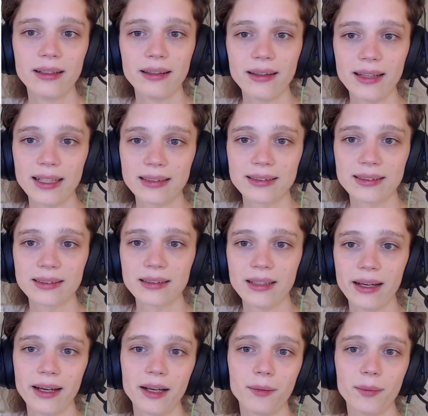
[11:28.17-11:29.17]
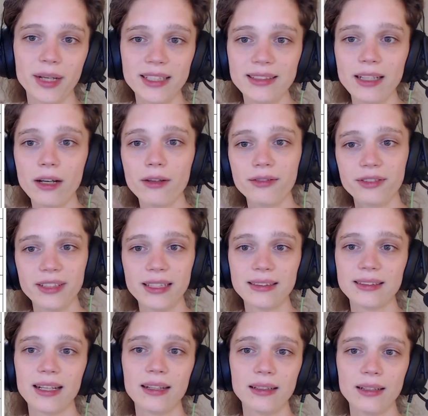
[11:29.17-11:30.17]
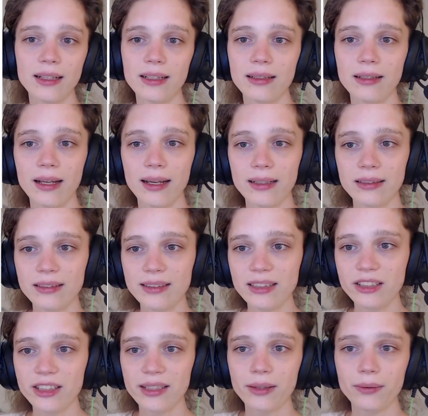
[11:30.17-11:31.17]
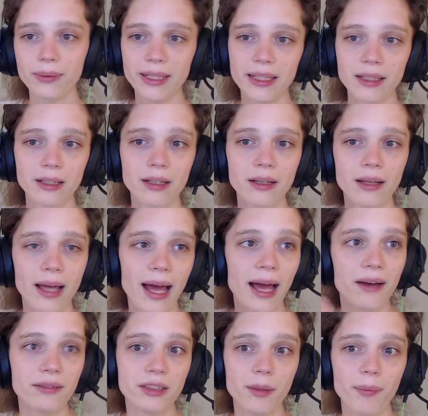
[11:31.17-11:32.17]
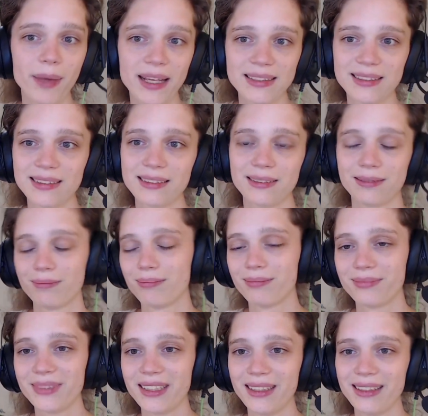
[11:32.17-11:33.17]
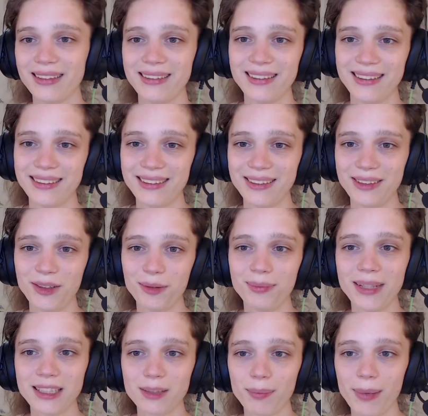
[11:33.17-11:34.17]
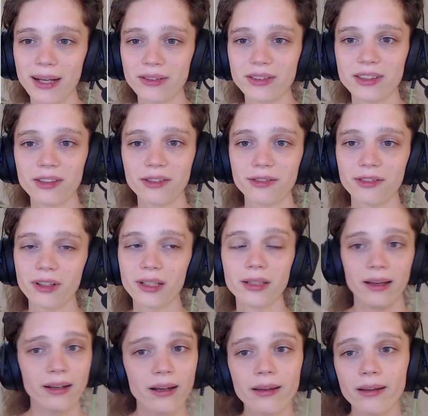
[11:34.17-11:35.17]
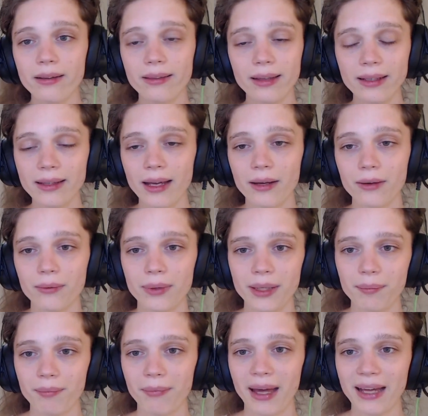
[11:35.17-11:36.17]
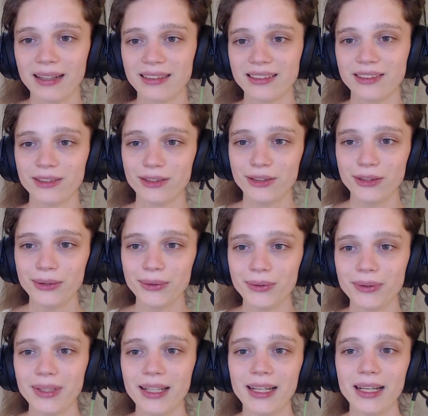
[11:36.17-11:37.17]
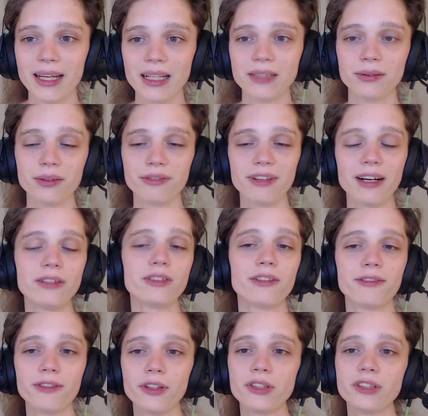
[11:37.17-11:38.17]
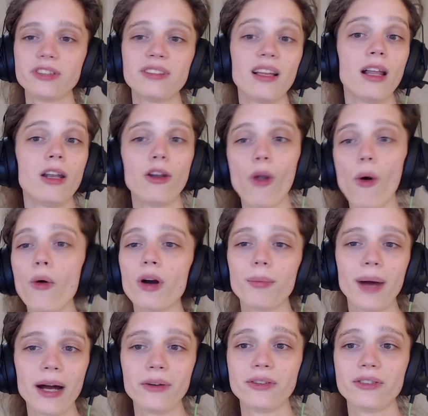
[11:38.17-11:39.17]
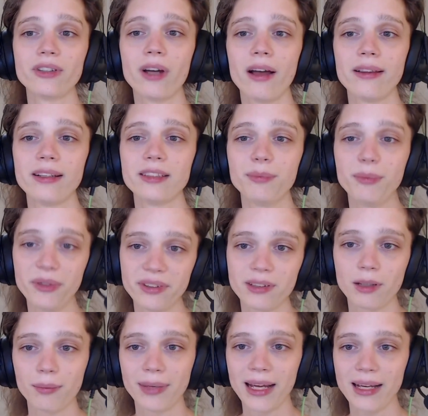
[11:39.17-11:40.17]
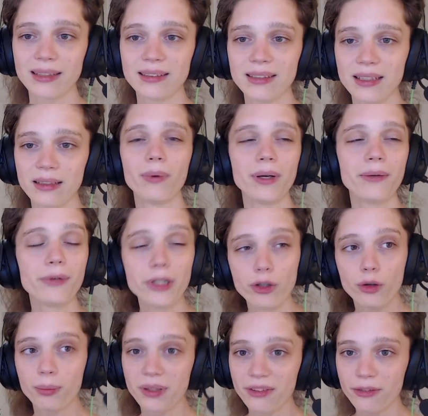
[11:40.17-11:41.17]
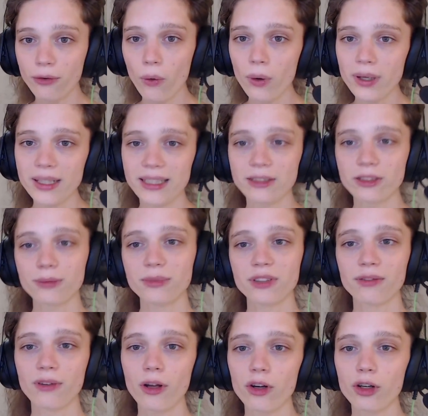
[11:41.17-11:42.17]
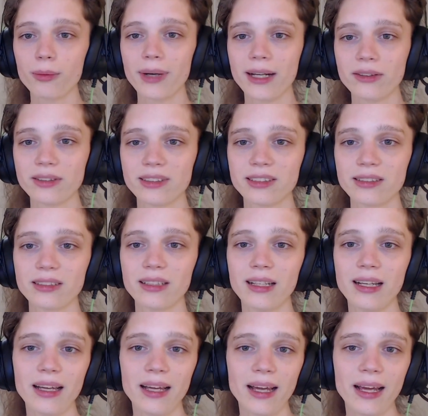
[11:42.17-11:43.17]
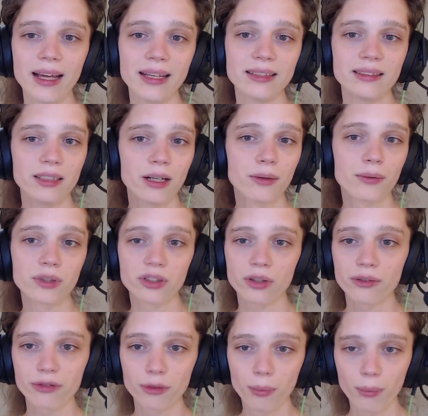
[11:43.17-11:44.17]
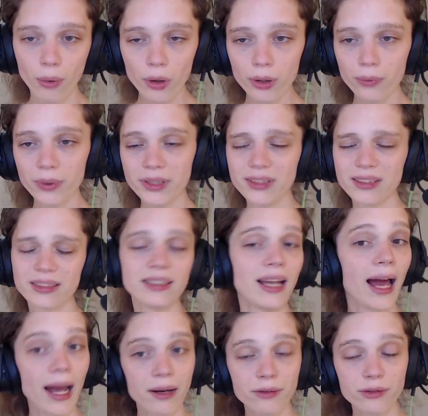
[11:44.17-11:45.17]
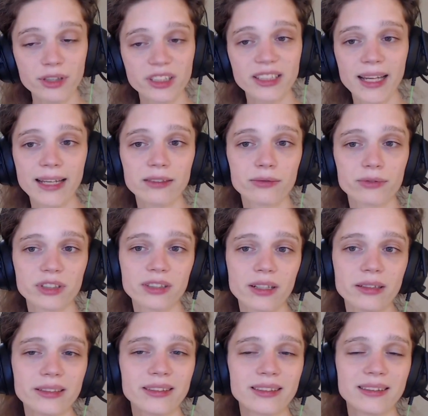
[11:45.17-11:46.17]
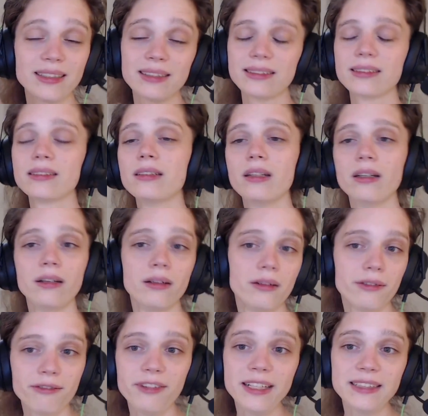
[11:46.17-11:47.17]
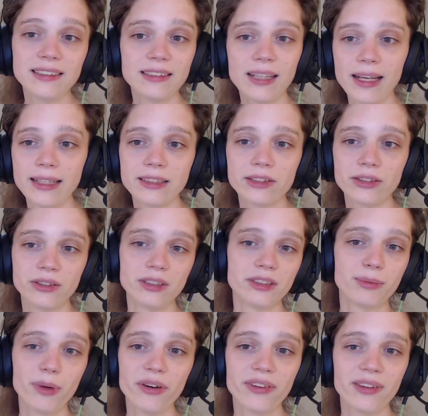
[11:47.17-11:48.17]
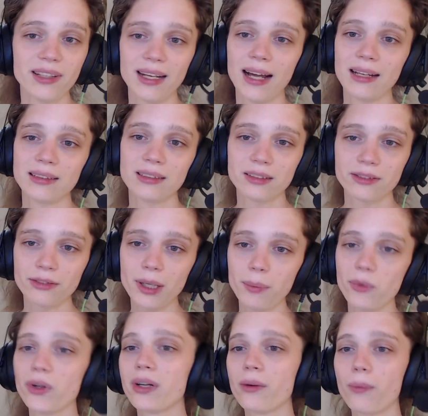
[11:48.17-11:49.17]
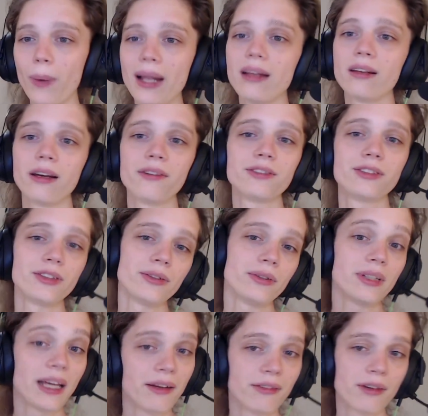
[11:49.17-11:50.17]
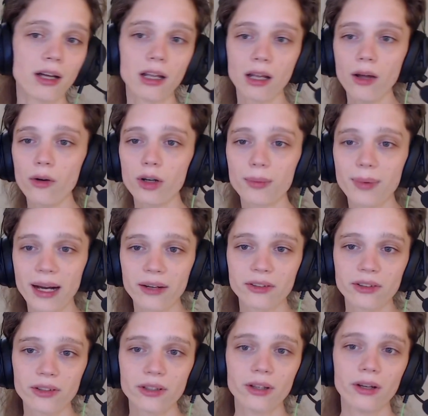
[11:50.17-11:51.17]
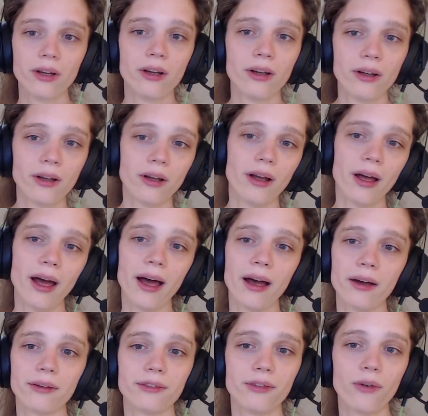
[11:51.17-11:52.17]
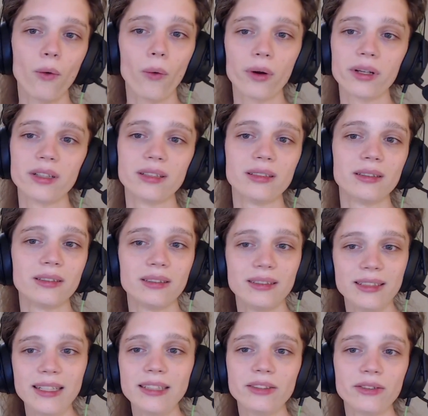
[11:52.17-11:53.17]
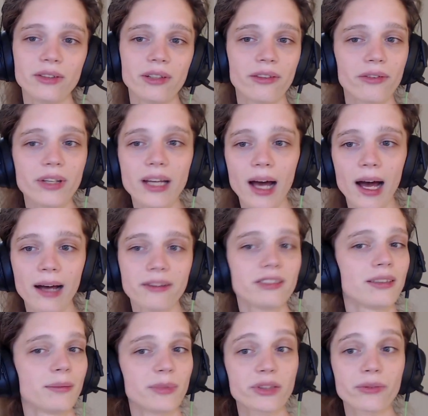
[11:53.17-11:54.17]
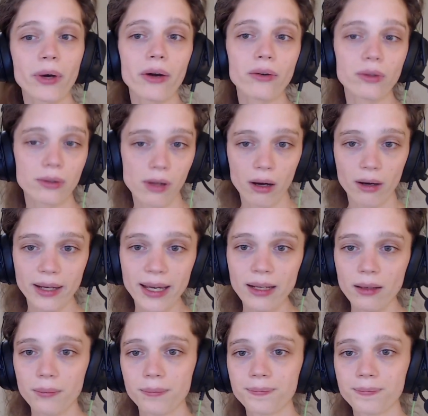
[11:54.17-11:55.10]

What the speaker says: that myself, Yintat, and Xinzhi, we have the new best bound so far. Another thing that we managed to do is we found the first lower bound on the smooth complexity. What we knew before in terms of lower bounds is a result from Borgward, an average case result that fits into the smooth analysis framework well enough to give a lower bound of order d to the 3/2 times square root log n.